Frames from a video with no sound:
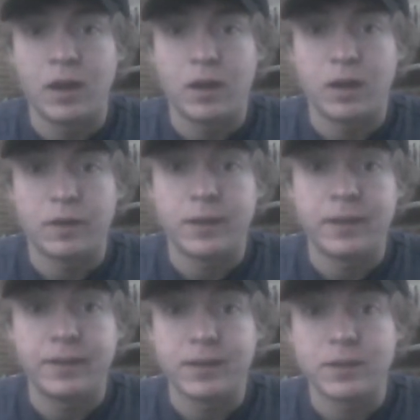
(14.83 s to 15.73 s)
To
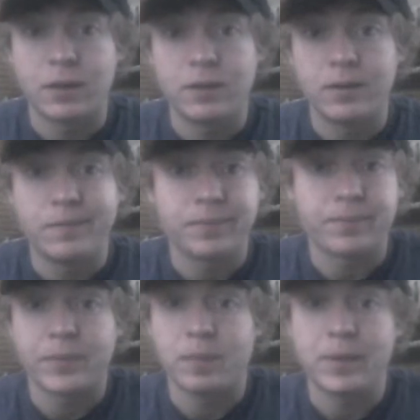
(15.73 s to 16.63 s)
get things started,
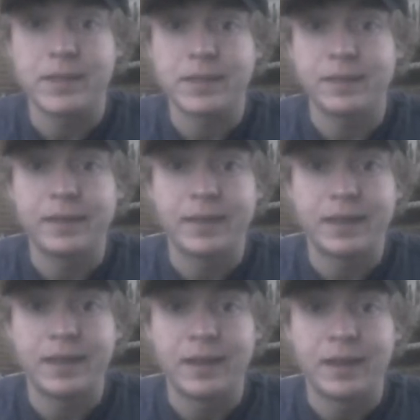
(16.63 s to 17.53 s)
basically,
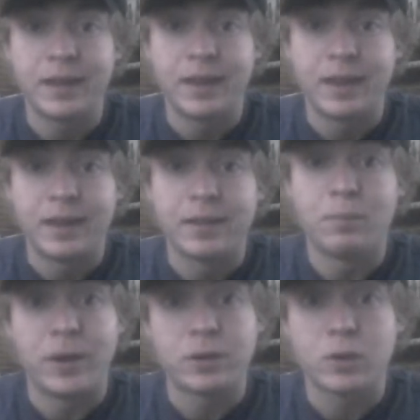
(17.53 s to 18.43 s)

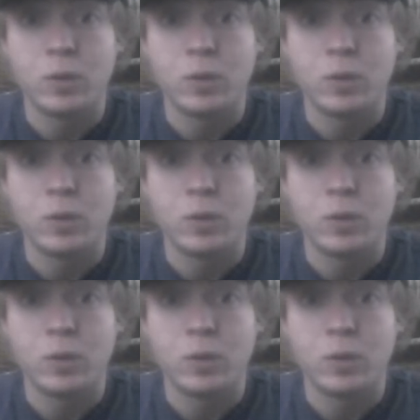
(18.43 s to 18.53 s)
the Bears are who